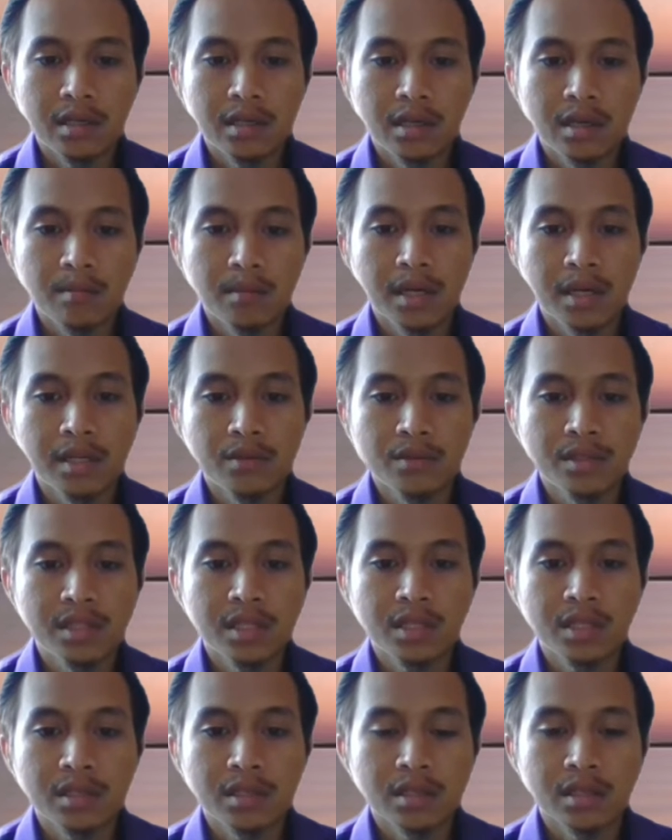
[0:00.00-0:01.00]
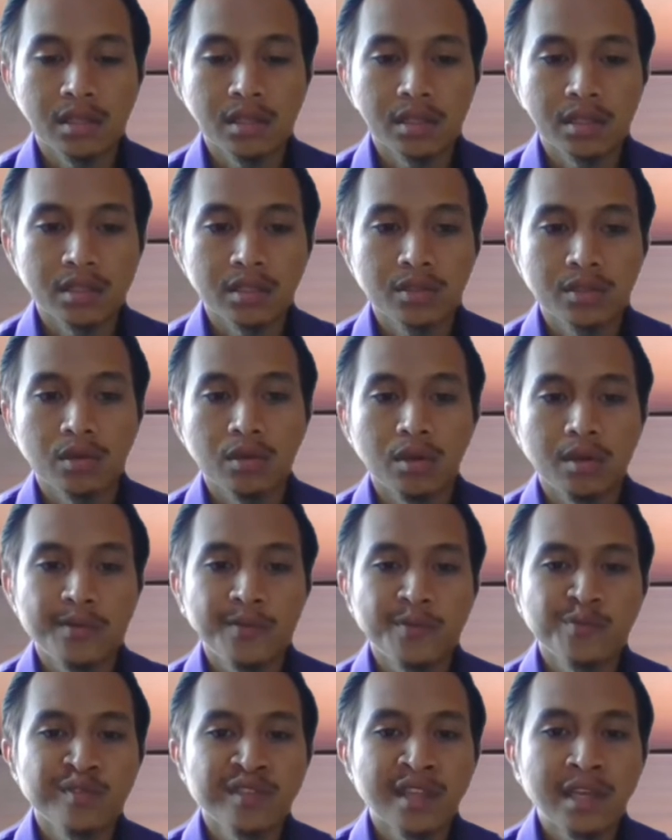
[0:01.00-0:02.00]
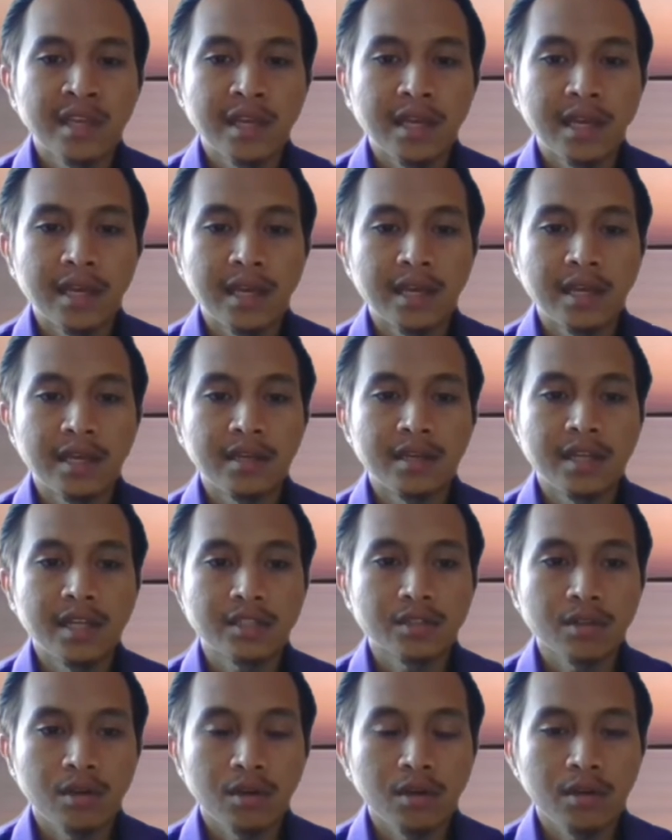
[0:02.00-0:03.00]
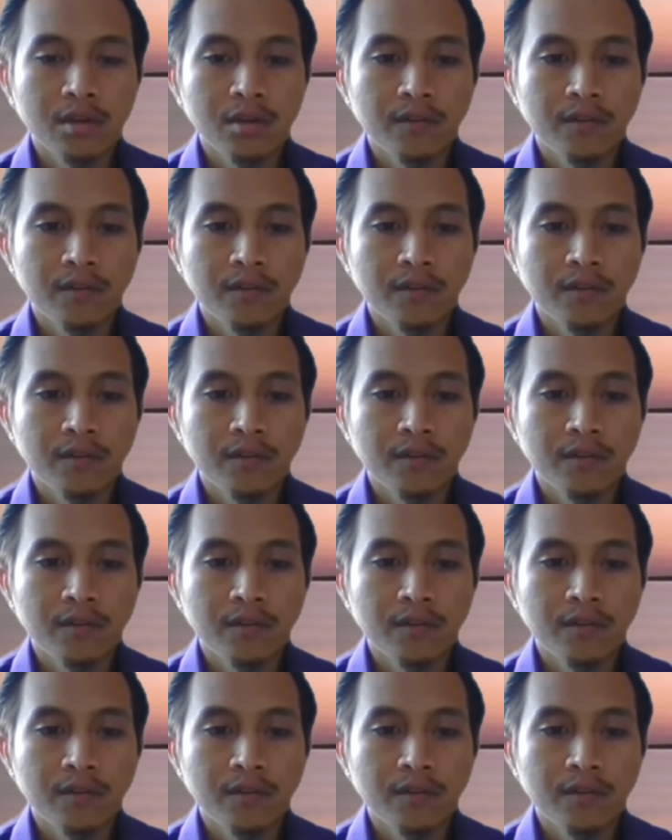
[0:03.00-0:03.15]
by using a saw. And that's all